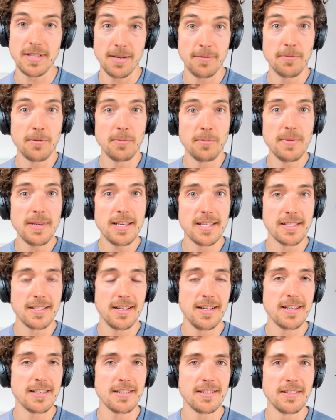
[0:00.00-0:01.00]
And for me as a
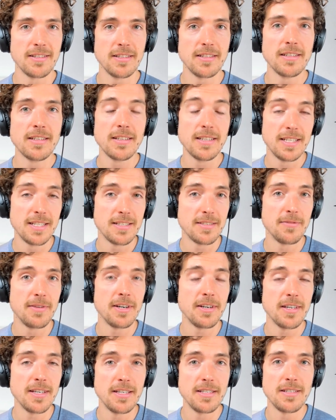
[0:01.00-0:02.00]
listener, it's
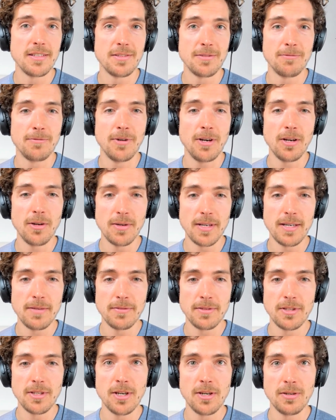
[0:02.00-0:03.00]
very easy to follow,
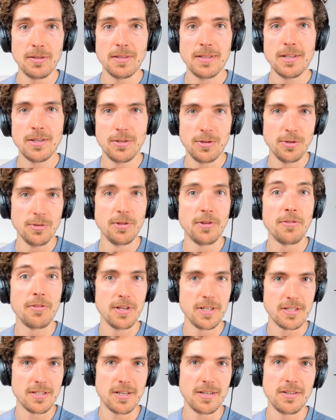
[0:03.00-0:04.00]
even though all the
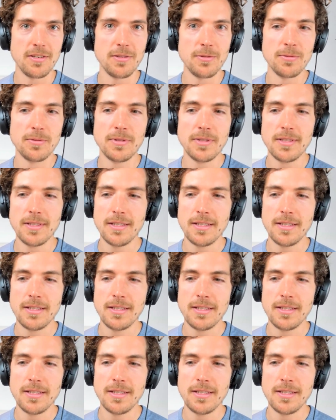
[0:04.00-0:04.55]
thoughts are new.